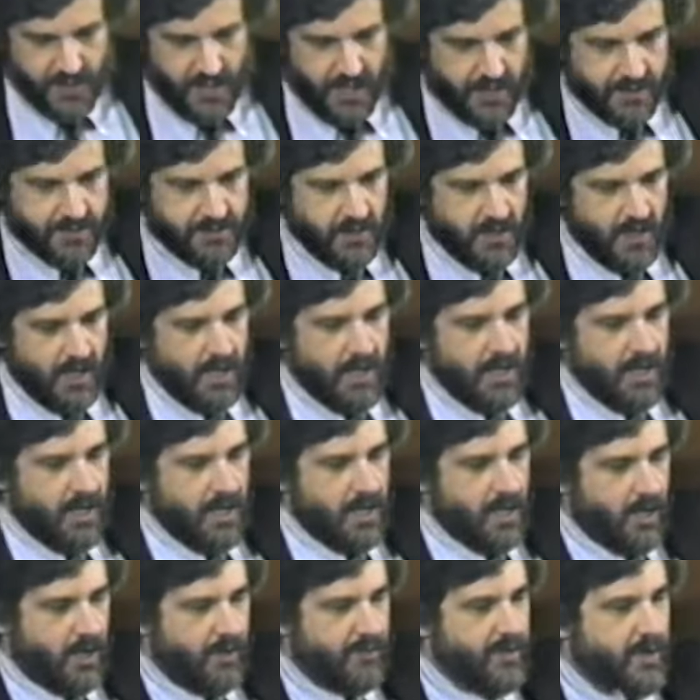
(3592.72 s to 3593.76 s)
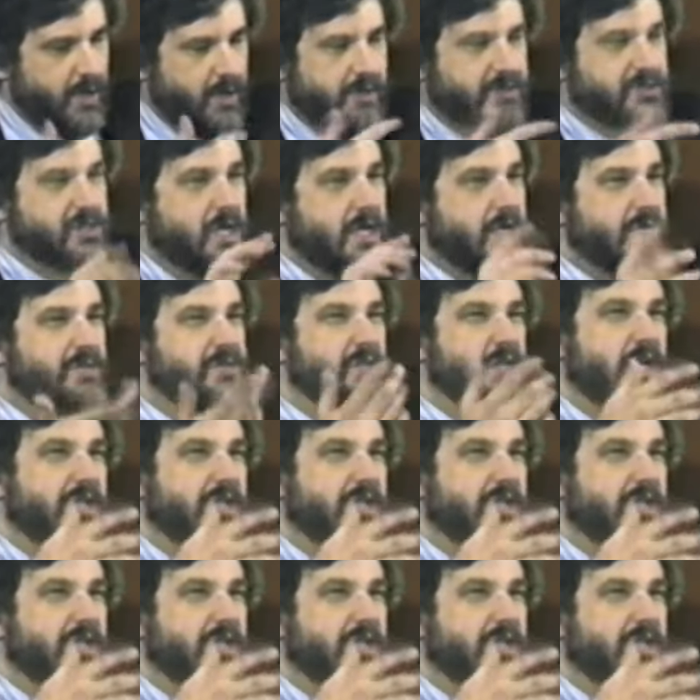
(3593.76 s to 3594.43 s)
that the, it's,